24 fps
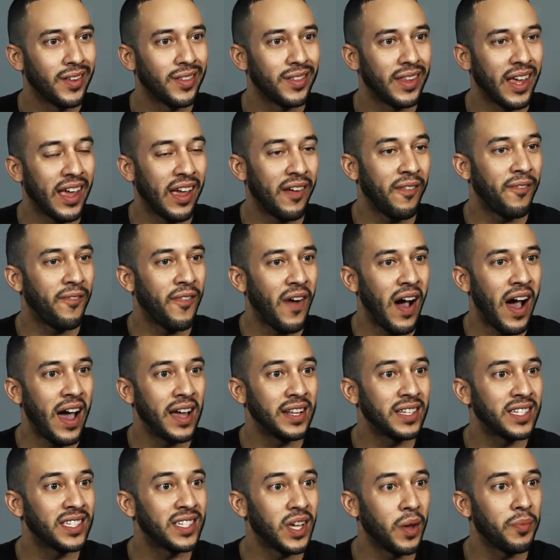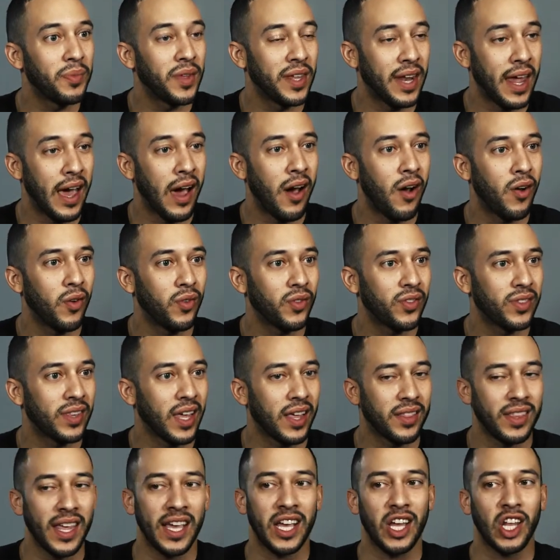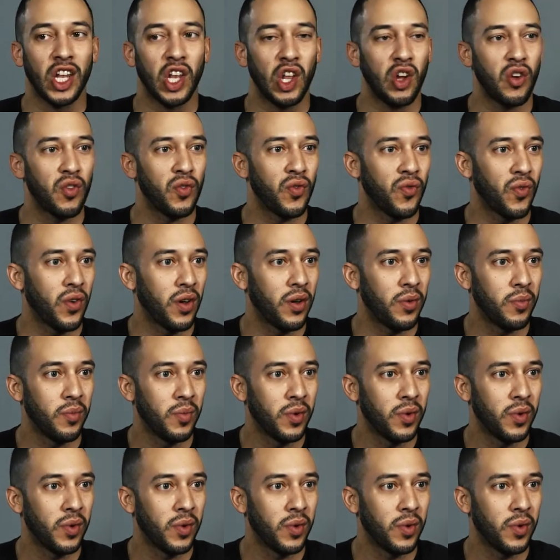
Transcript: They find something out that they can learn from.